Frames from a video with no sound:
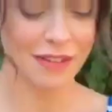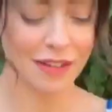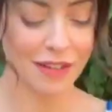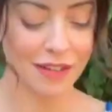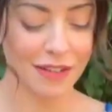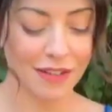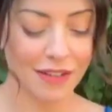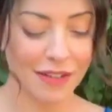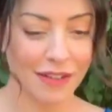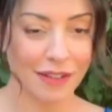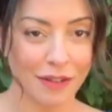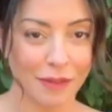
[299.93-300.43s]
Look at
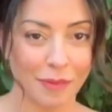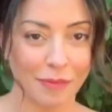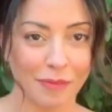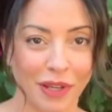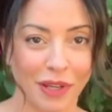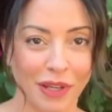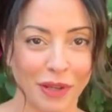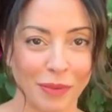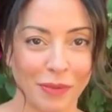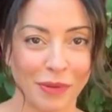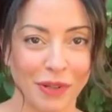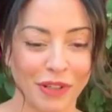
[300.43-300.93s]
the little
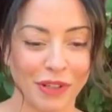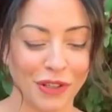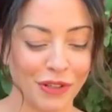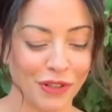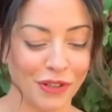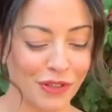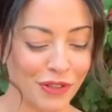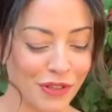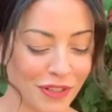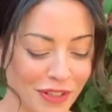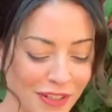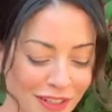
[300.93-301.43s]

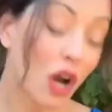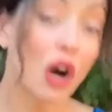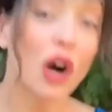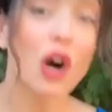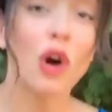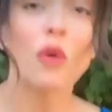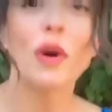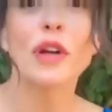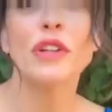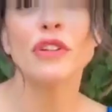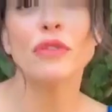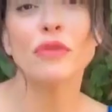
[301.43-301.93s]
babies.
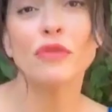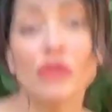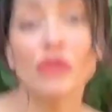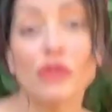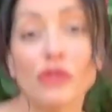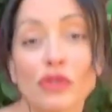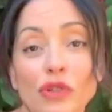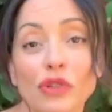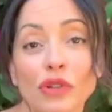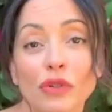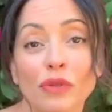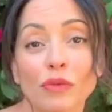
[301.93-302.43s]
Oh, and you
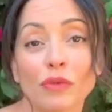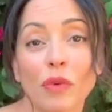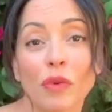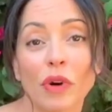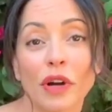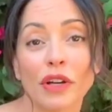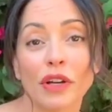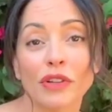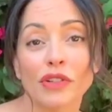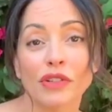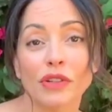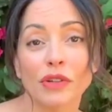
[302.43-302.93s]
do
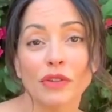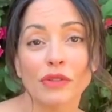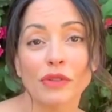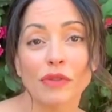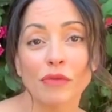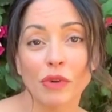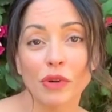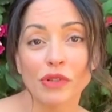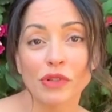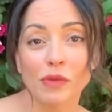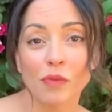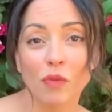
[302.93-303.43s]
want to
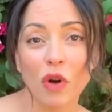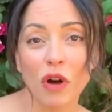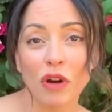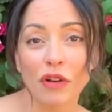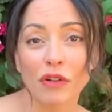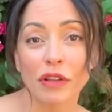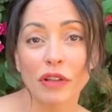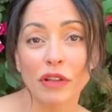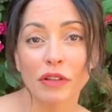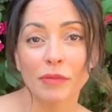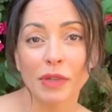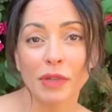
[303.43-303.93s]
throw some water on